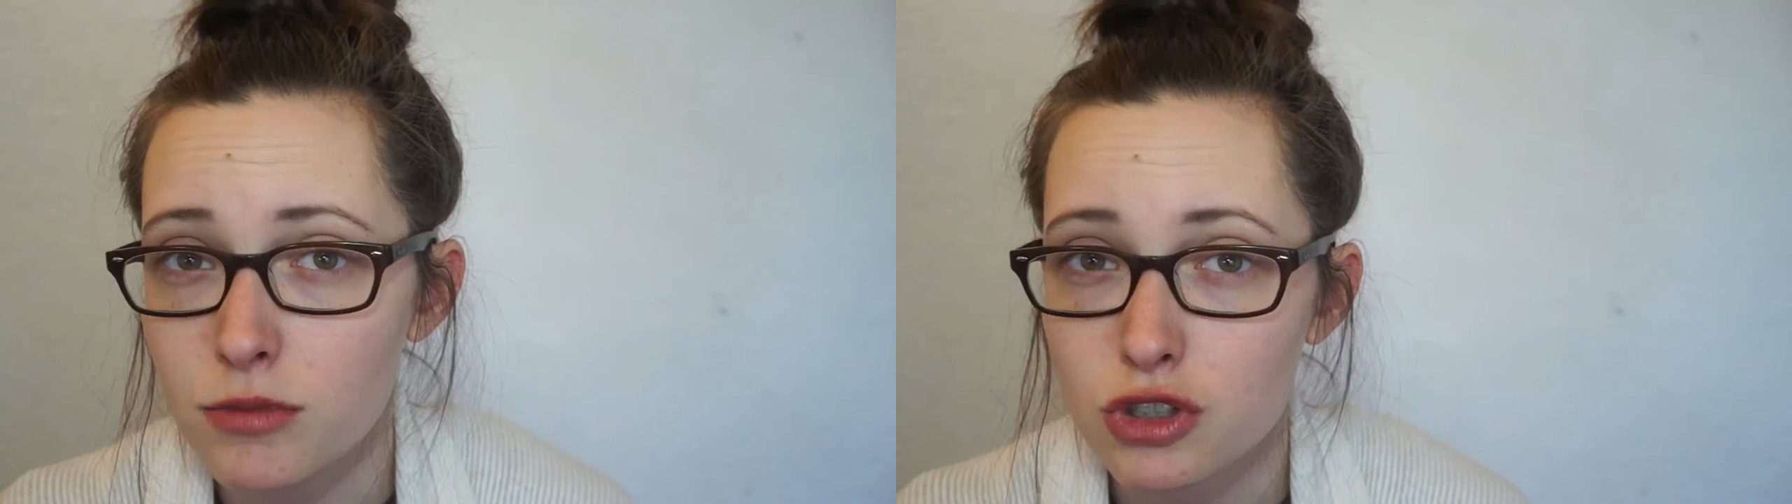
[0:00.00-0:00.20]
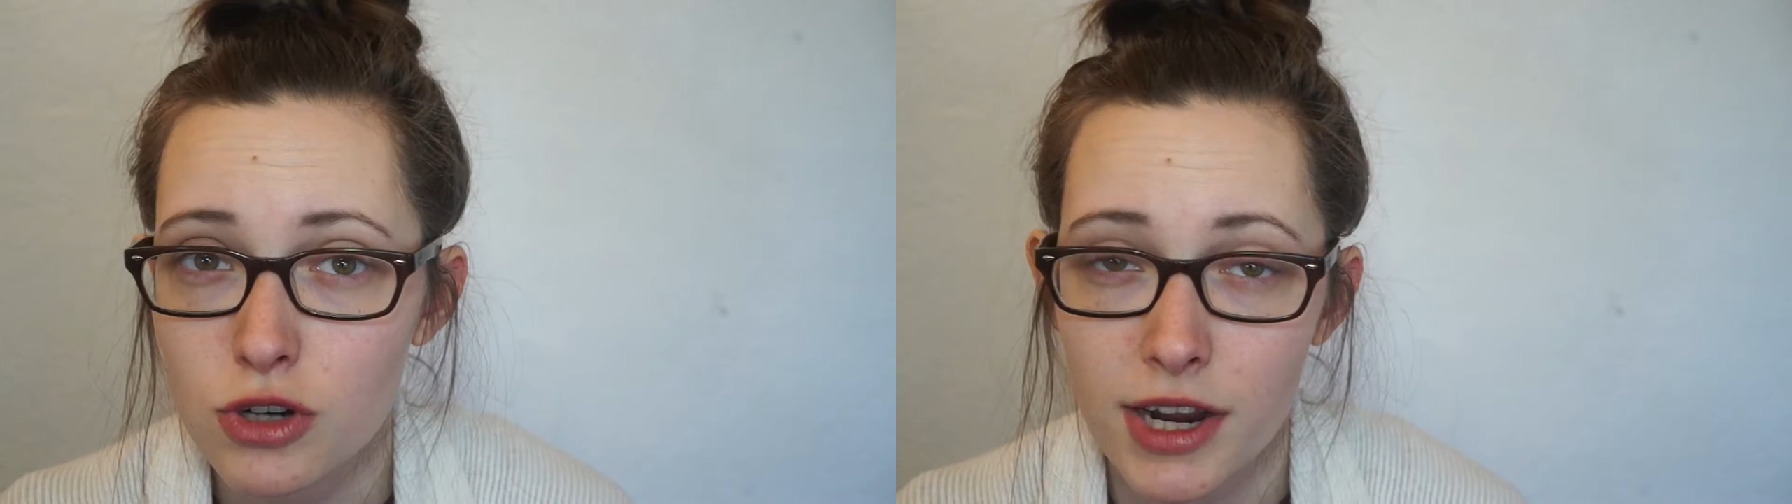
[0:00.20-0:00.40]

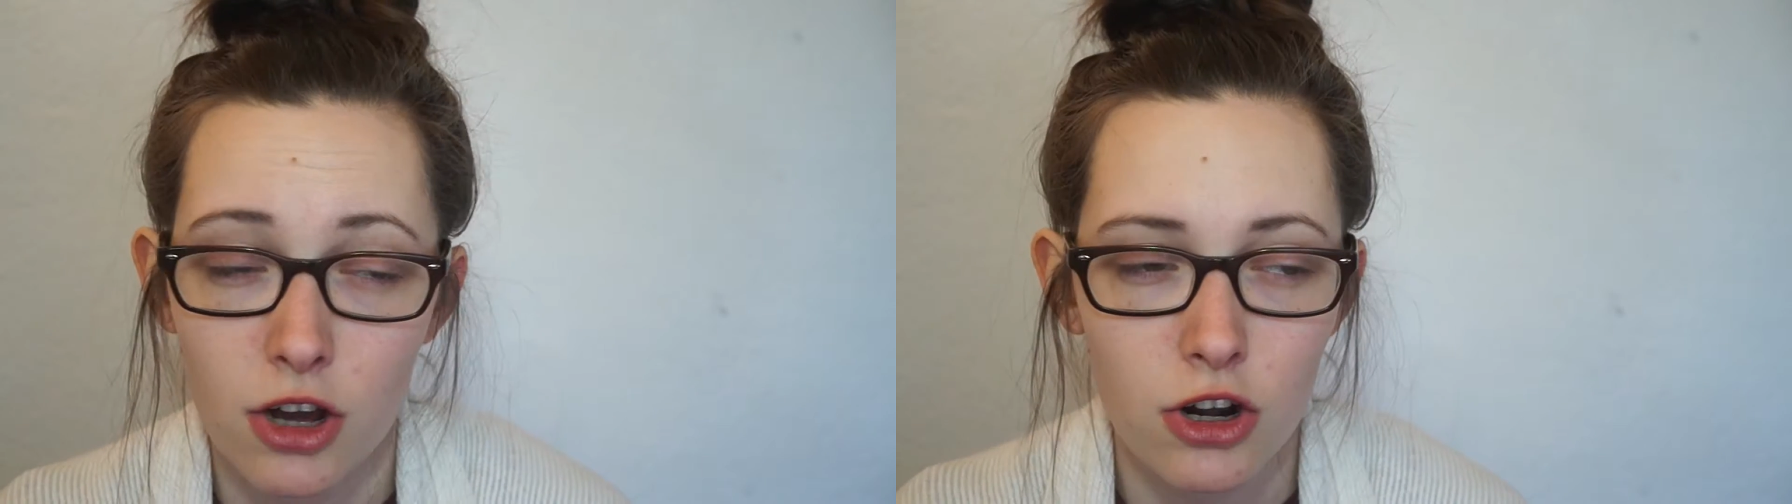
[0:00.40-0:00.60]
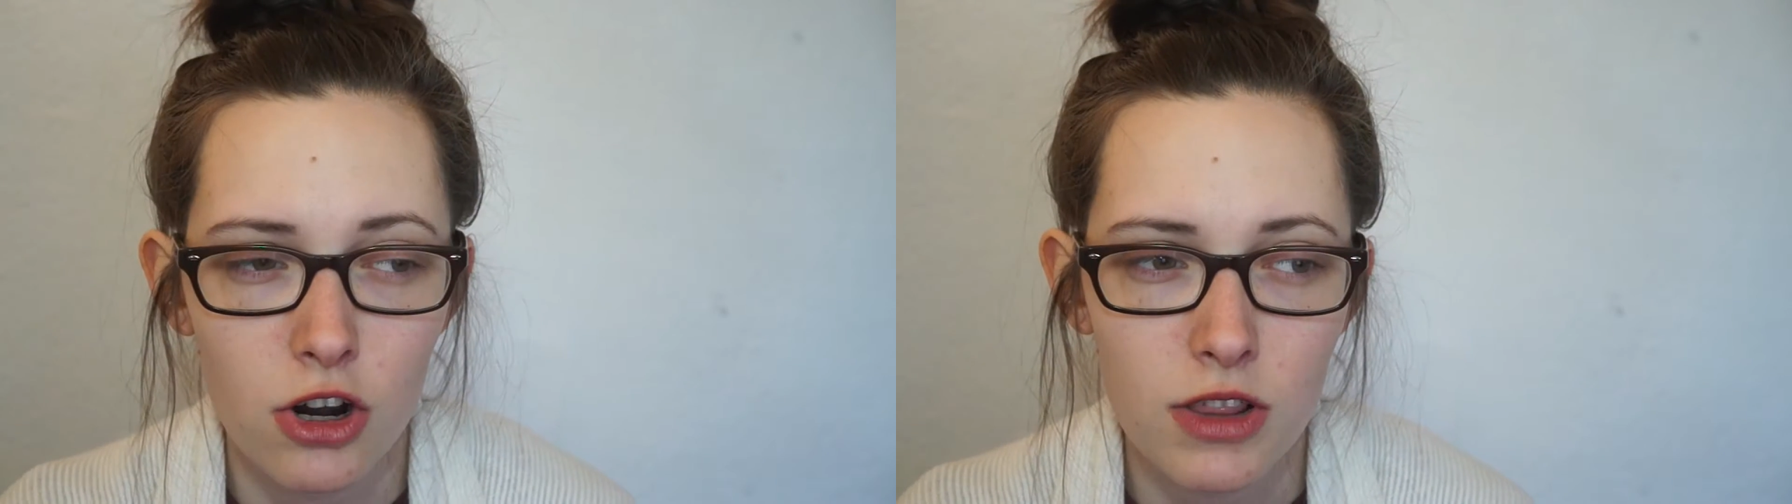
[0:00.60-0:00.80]
was trying
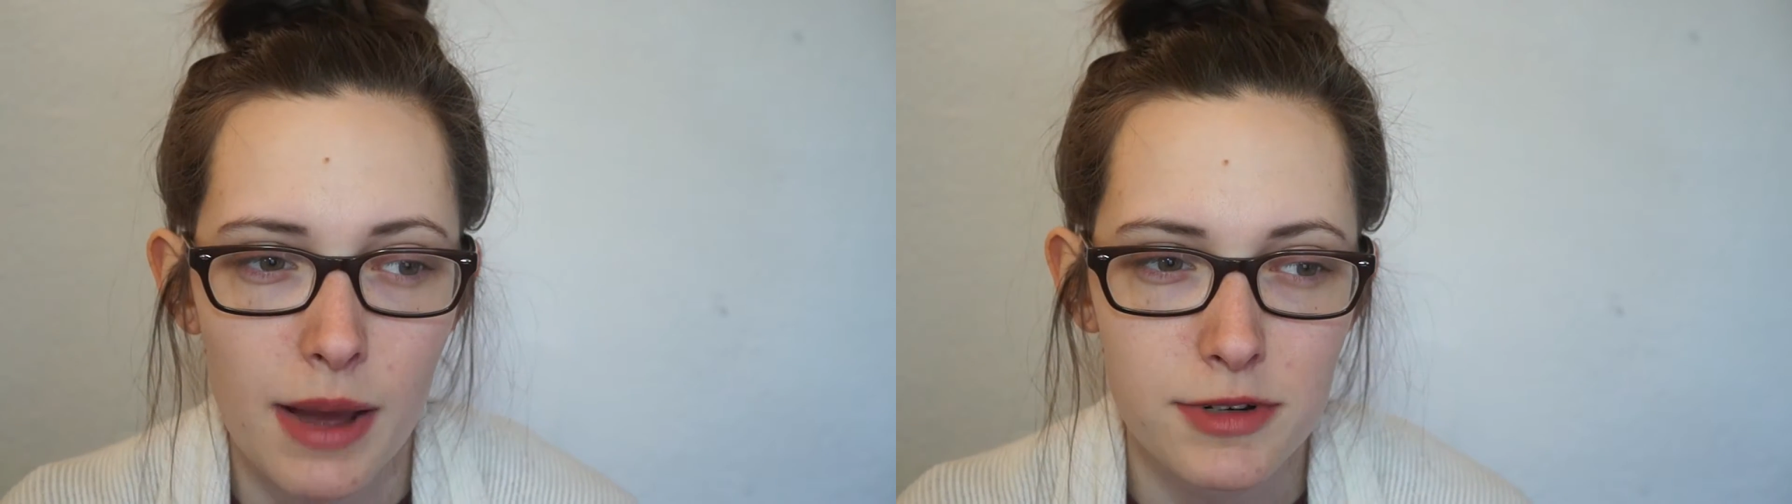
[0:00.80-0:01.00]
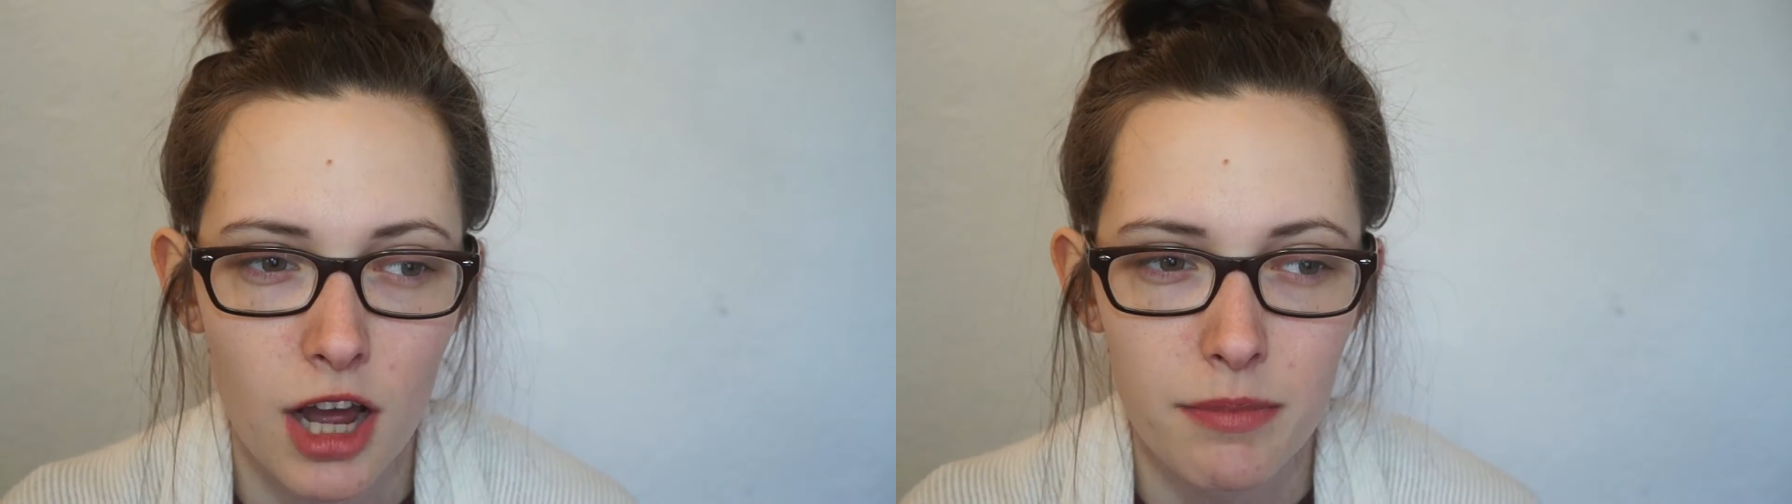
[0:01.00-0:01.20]
on her
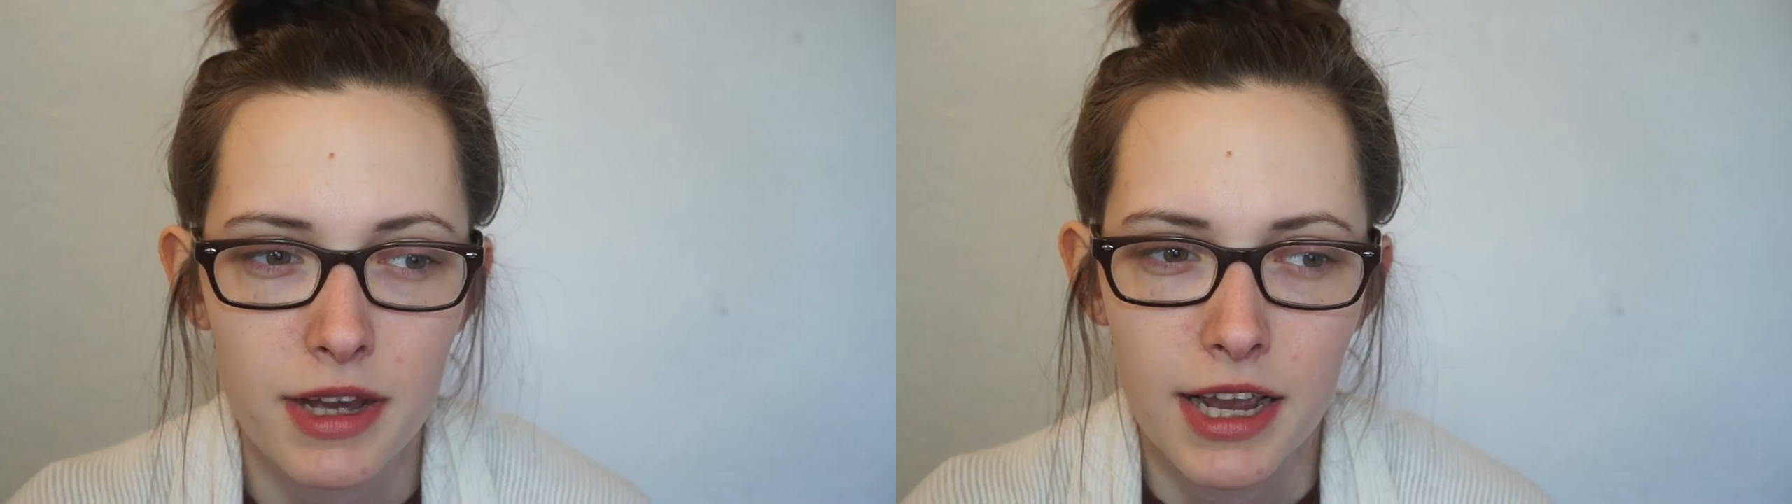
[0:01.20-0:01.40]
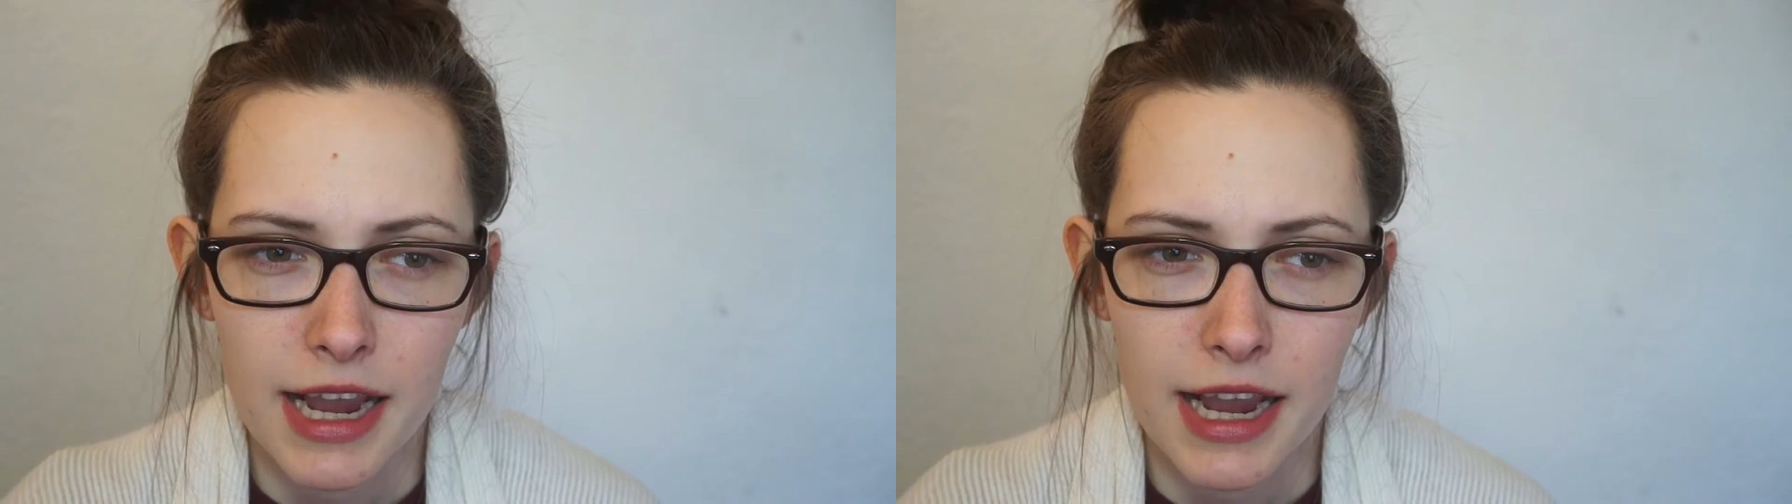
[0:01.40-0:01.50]
laptop,